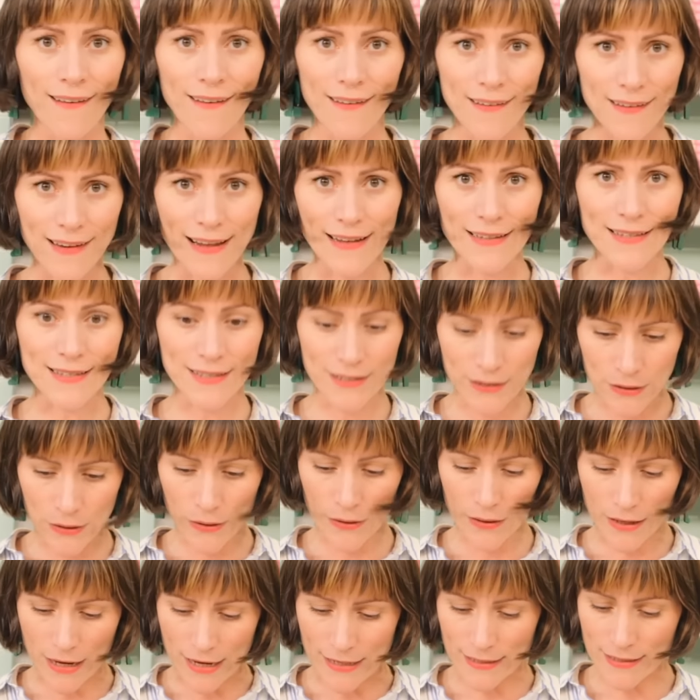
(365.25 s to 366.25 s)
Let's
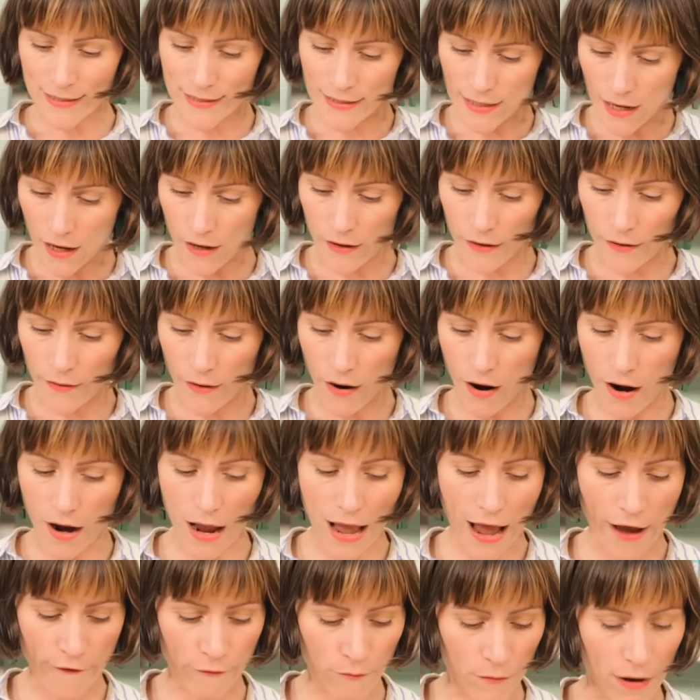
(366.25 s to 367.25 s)
do this. So I
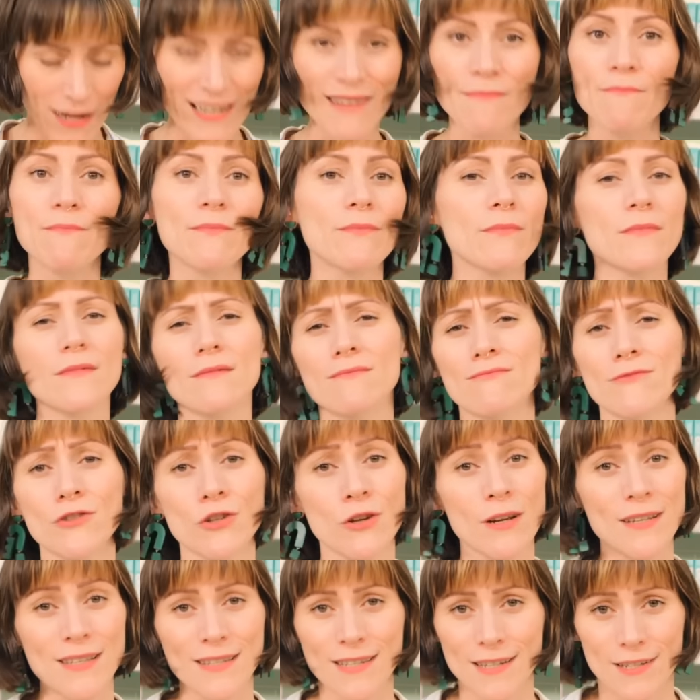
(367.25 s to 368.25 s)
have my
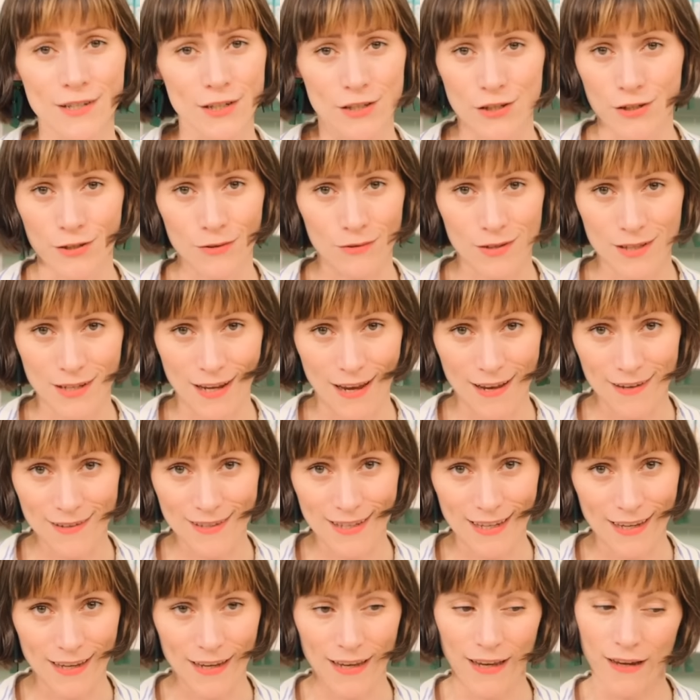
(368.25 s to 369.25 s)
trusty digital
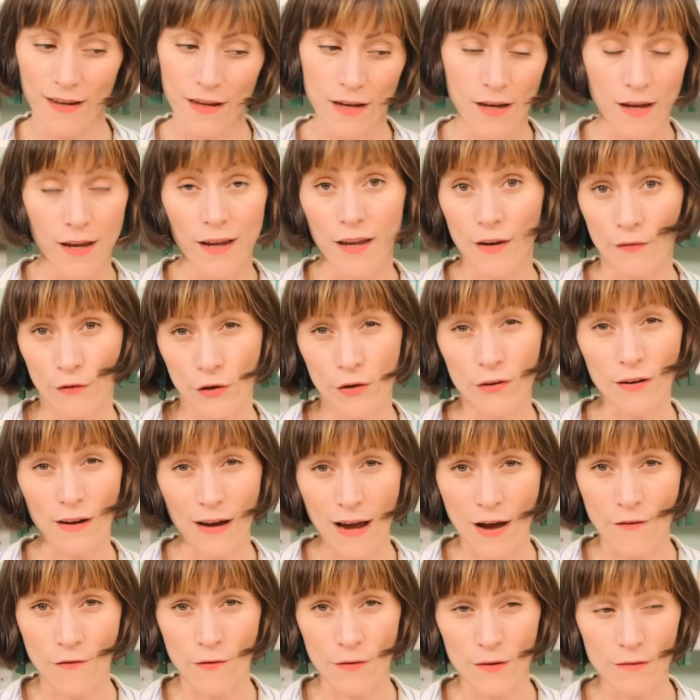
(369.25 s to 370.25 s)
scales here. If you don't
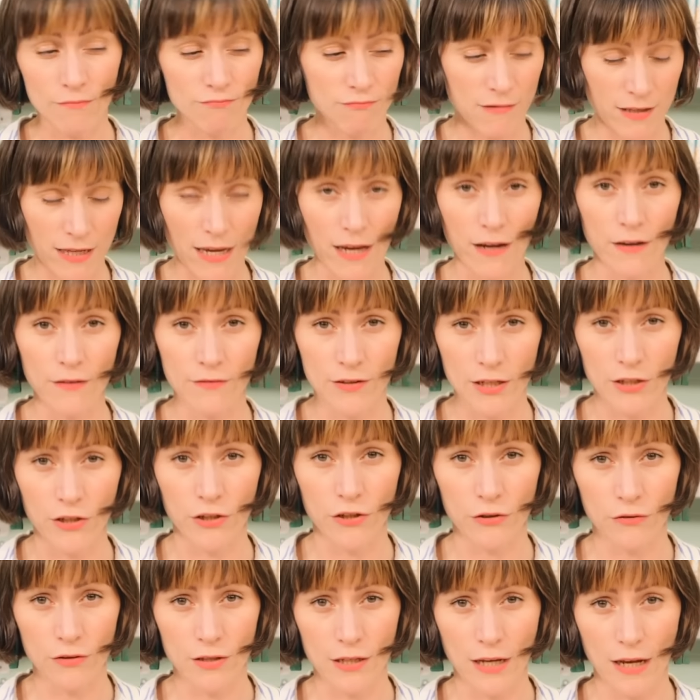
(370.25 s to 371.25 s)
have a set of
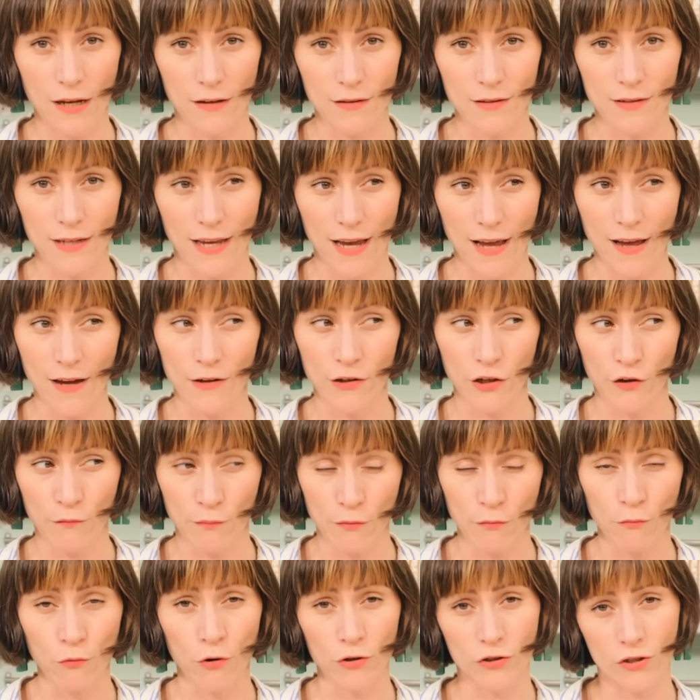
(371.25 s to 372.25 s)
digital scales yet and you've
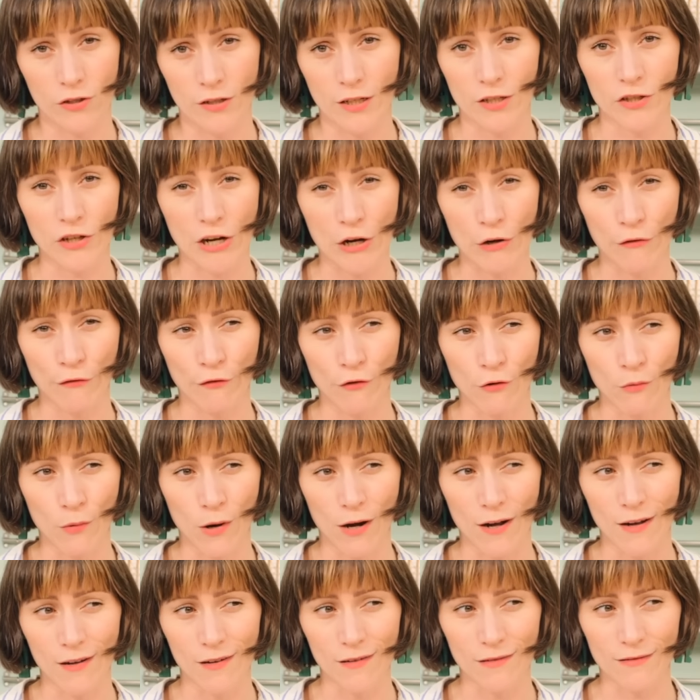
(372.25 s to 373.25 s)
been watching this channel for a
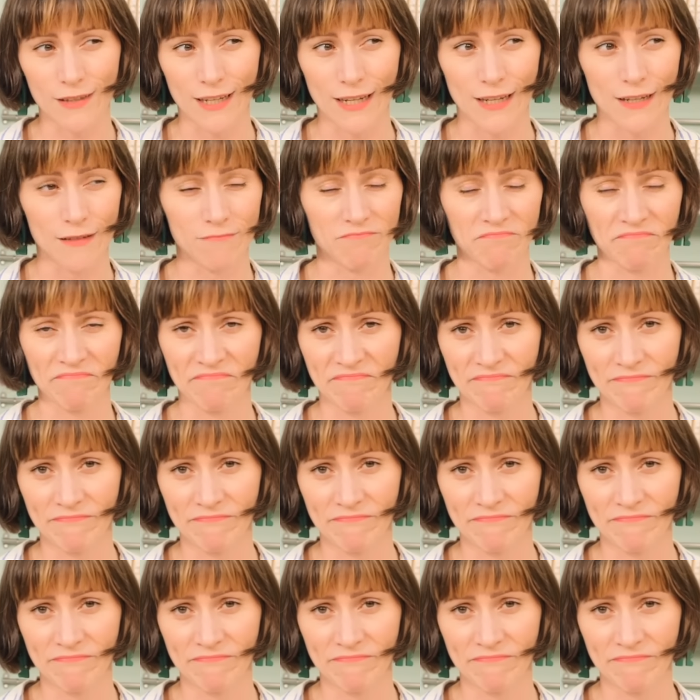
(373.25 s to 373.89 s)
while, then